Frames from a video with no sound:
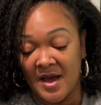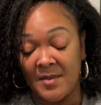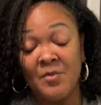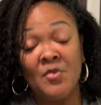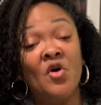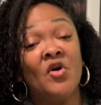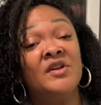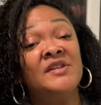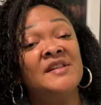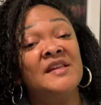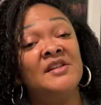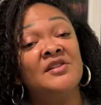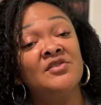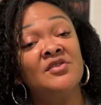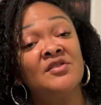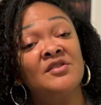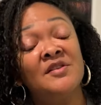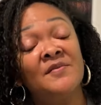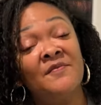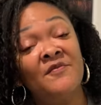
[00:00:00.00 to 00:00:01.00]
going to
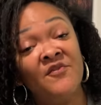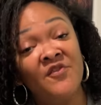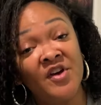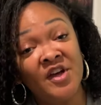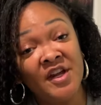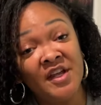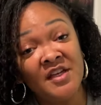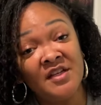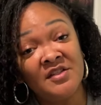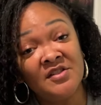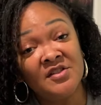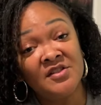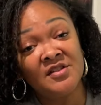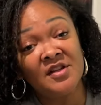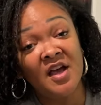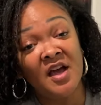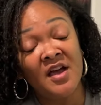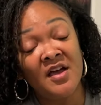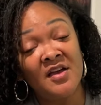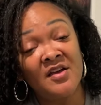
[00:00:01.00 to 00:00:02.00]
insert some footage
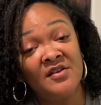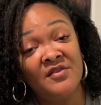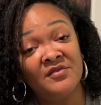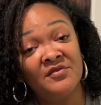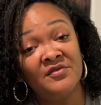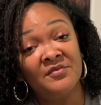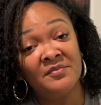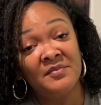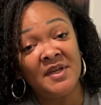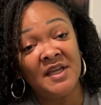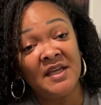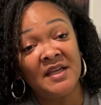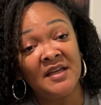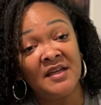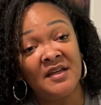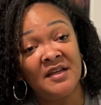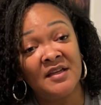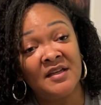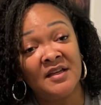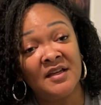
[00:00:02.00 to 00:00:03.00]
of
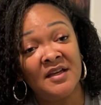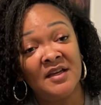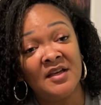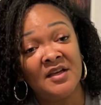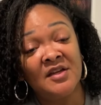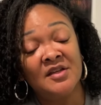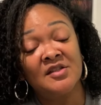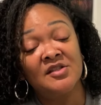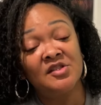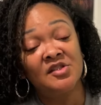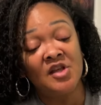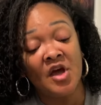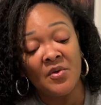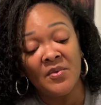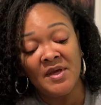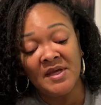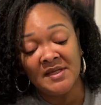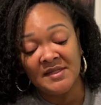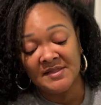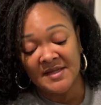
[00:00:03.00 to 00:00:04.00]
me
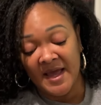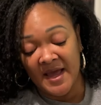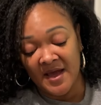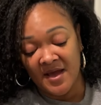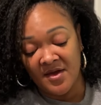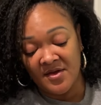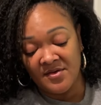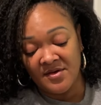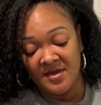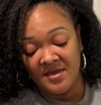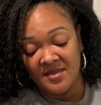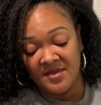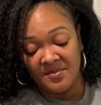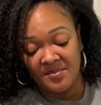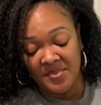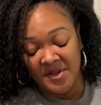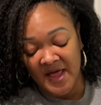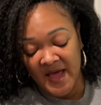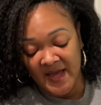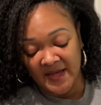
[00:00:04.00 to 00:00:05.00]
sewing down the
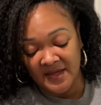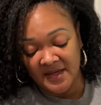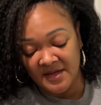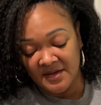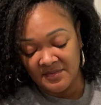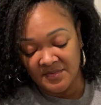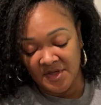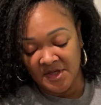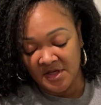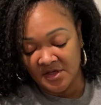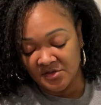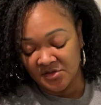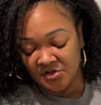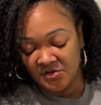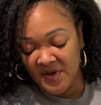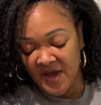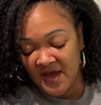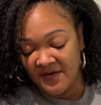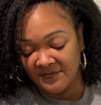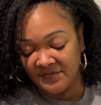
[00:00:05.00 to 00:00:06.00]
placket because
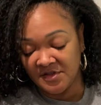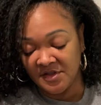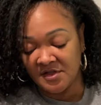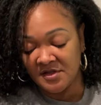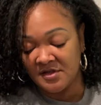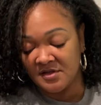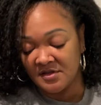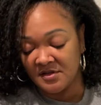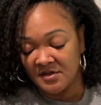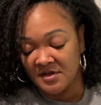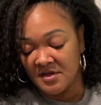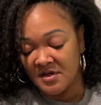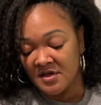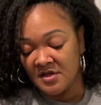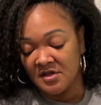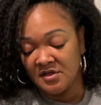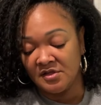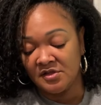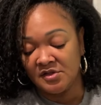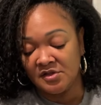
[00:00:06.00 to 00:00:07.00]
you have to
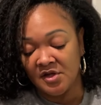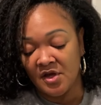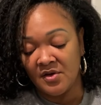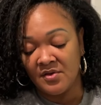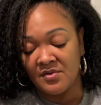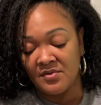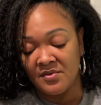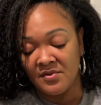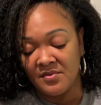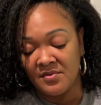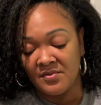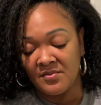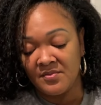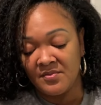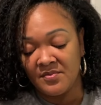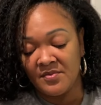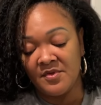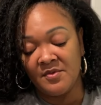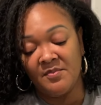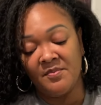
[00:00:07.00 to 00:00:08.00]
sew
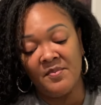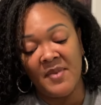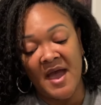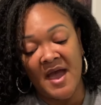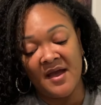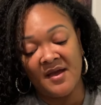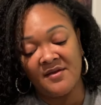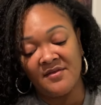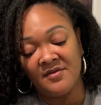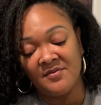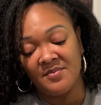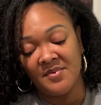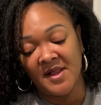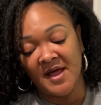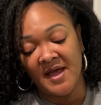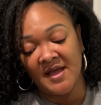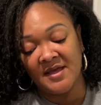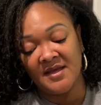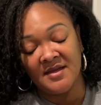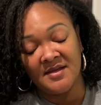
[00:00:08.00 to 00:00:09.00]
the back of the
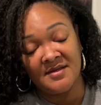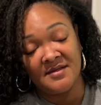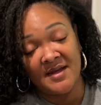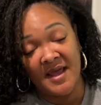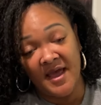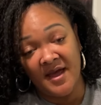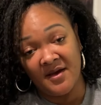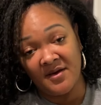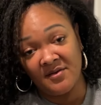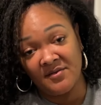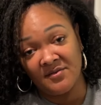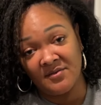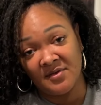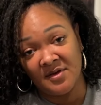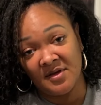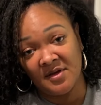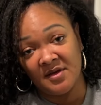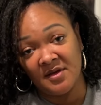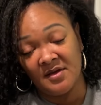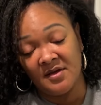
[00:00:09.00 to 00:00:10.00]
placket down
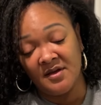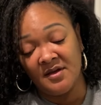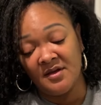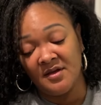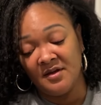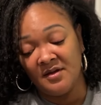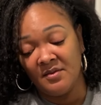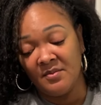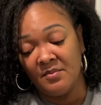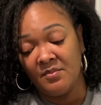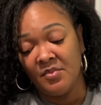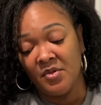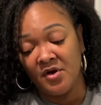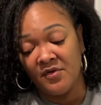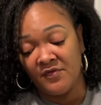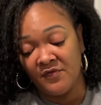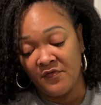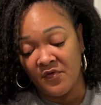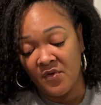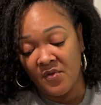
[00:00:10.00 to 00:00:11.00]

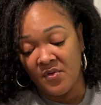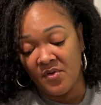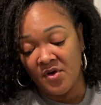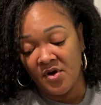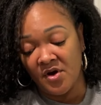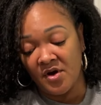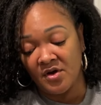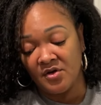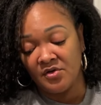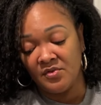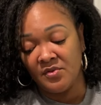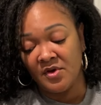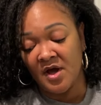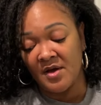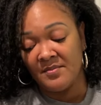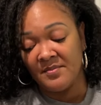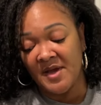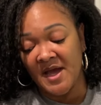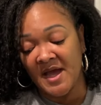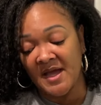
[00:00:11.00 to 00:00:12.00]
before you
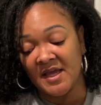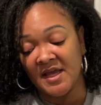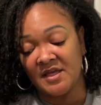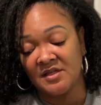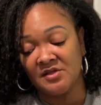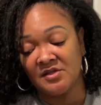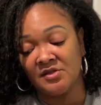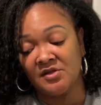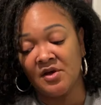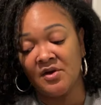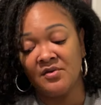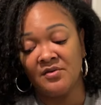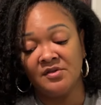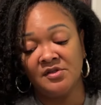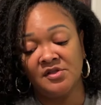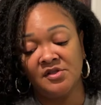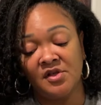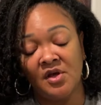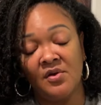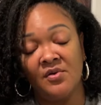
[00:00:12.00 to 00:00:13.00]
come back and
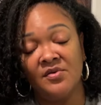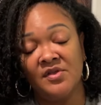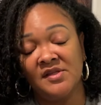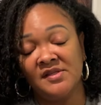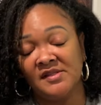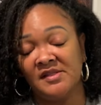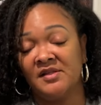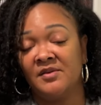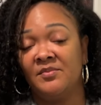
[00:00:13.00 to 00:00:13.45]
sew the